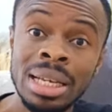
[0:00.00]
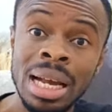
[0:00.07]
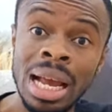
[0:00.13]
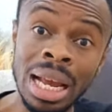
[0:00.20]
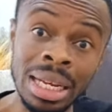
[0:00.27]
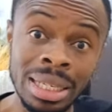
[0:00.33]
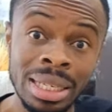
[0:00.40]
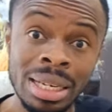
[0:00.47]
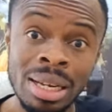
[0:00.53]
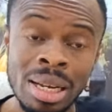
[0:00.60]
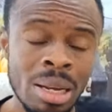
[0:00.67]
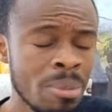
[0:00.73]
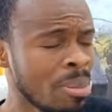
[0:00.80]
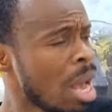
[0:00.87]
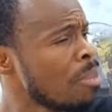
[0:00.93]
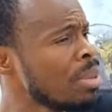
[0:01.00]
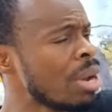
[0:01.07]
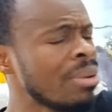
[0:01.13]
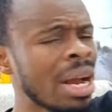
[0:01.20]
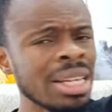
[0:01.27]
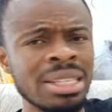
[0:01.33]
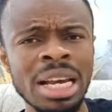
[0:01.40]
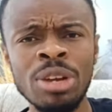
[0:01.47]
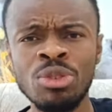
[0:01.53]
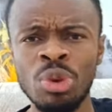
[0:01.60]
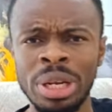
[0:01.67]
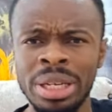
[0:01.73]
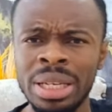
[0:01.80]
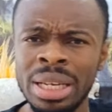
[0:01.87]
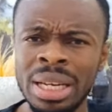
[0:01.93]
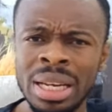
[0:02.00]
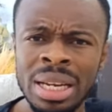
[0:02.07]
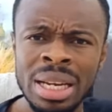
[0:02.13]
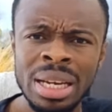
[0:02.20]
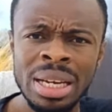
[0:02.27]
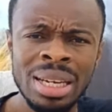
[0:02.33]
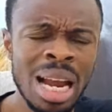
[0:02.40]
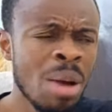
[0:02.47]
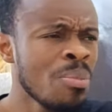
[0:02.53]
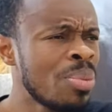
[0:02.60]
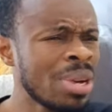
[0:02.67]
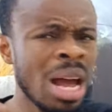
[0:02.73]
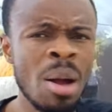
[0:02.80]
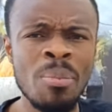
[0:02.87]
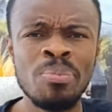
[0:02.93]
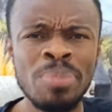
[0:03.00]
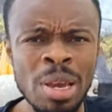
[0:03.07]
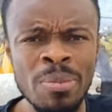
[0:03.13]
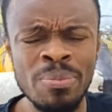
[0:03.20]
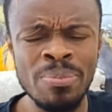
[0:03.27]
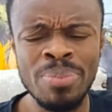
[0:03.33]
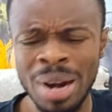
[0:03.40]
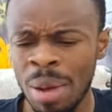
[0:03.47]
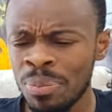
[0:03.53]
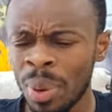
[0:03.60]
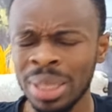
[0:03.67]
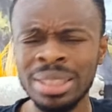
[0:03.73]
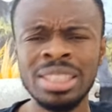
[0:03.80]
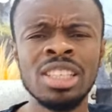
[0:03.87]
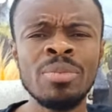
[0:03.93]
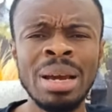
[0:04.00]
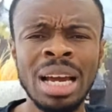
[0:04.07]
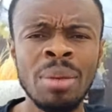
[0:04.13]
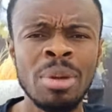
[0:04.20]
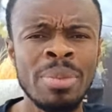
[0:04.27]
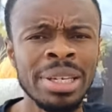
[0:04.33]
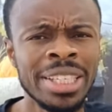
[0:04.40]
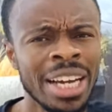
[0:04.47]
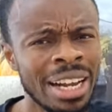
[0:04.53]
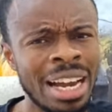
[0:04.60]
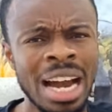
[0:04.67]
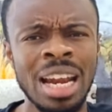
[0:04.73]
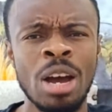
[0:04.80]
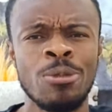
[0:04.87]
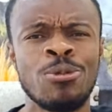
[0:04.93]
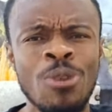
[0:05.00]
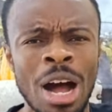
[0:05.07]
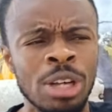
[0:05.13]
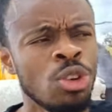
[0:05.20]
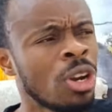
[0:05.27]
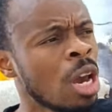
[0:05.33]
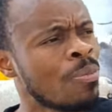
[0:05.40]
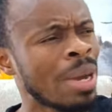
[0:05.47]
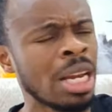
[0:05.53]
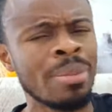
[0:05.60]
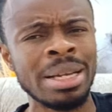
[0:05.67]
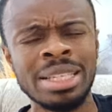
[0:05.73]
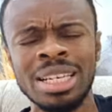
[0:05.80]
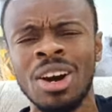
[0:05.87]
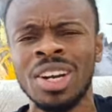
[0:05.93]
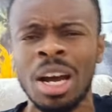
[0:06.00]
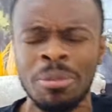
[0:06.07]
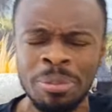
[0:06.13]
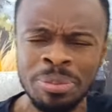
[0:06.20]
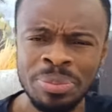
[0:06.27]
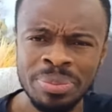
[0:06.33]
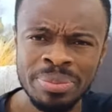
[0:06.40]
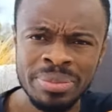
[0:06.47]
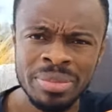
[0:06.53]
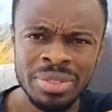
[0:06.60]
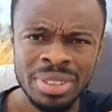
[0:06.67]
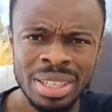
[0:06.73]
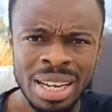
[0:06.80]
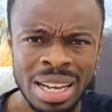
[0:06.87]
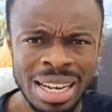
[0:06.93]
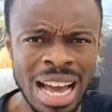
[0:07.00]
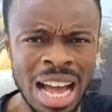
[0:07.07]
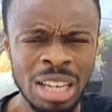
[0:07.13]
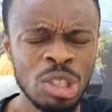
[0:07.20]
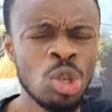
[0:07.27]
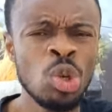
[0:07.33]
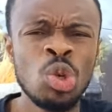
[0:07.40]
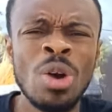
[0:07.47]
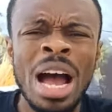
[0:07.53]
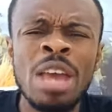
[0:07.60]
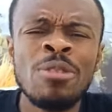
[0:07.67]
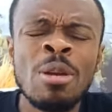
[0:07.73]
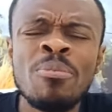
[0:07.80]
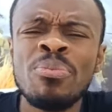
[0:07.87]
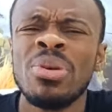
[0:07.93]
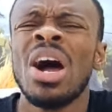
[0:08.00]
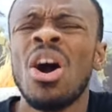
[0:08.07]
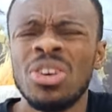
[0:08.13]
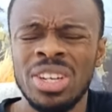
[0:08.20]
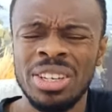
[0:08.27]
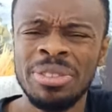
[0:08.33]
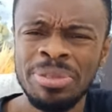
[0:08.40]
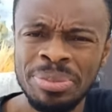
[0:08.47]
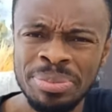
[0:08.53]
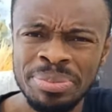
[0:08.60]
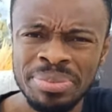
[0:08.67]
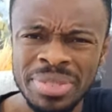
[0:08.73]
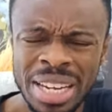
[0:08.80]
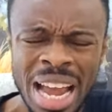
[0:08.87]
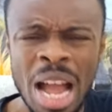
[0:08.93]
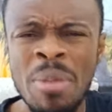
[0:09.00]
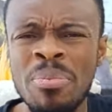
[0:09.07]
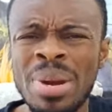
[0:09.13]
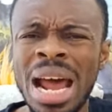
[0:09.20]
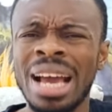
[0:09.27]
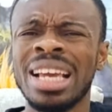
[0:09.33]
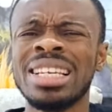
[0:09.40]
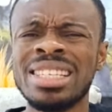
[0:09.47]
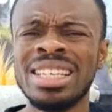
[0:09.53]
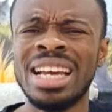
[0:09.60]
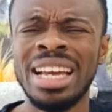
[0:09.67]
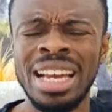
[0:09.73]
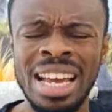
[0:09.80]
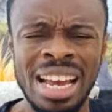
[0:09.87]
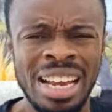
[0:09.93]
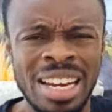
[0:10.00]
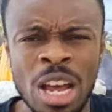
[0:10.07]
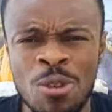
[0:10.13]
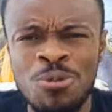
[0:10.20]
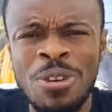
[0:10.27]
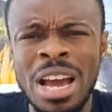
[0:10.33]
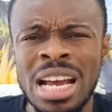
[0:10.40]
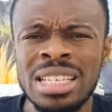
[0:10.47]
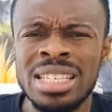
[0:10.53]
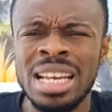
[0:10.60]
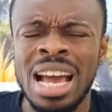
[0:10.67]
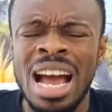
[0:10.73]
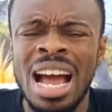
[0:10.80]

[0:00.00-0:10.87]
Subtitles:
hey baby we are said three na brabi brabonti beka bibi che Ghana fua UK parliament now now you are even proud eh brage say. The first